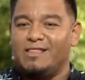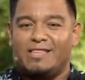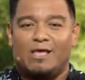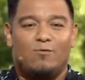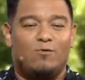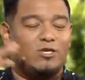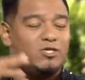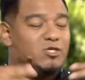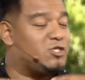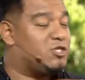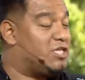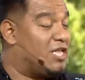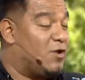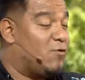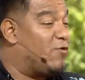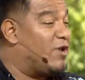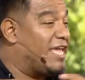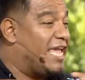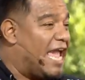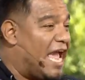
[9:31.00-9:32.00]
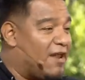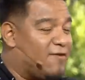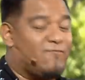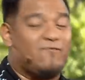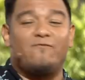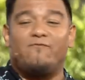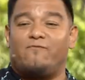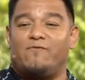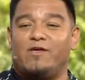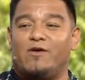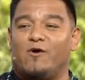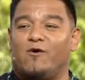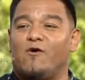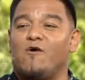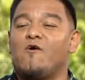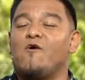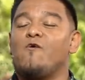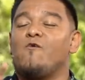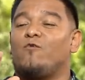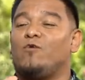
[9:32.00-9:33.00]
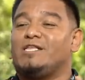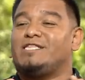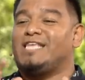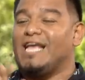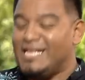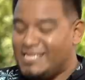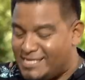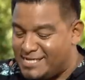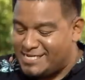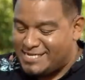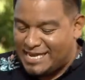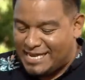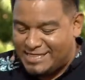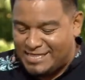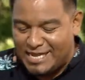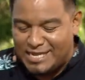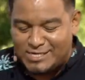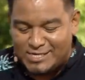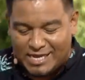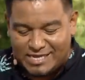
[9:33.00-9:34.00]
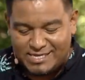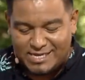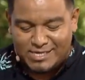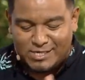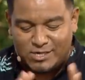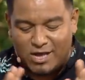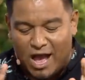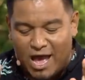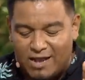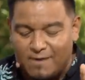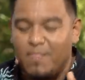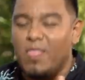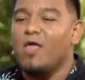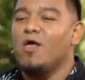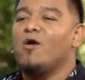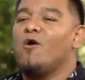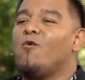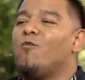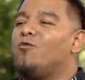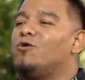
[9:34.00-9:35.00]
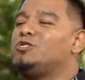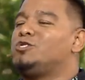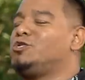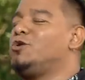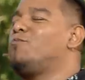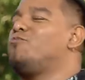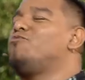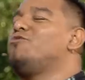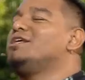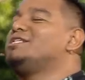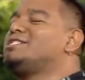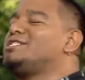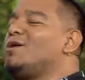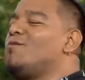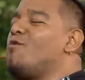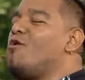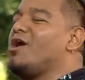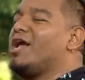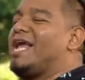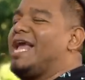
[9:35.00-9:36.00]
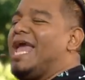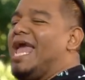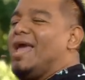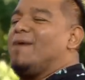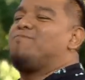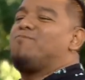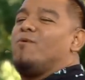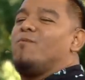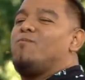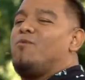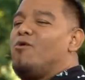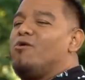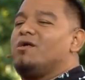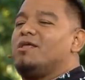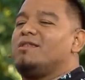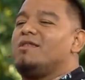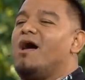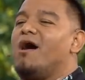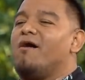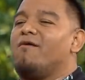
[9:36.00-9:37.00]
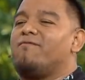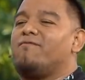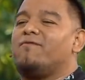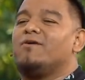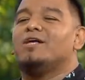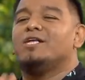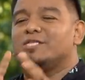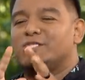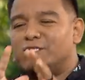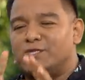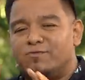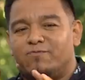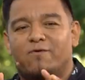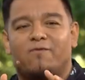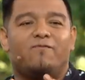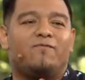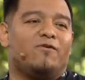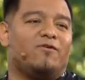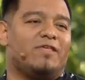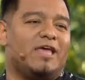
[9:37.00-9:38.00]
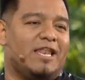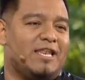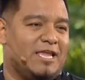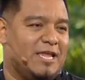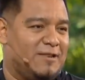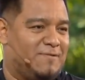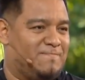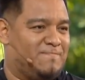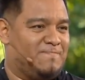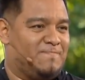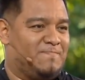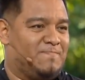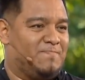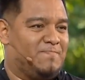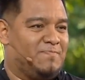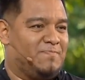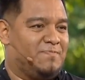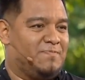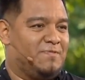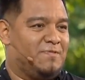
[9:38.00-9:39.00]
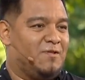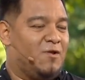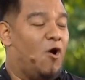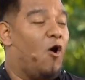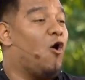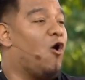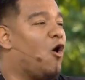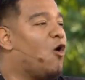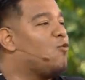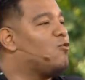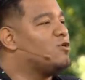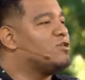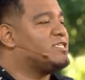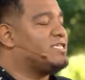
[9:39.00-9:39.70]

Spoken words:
that we just think we can't fulfill, we tend to say things like this: God, would you bring someone capable enough to fulfill that need? Or we'll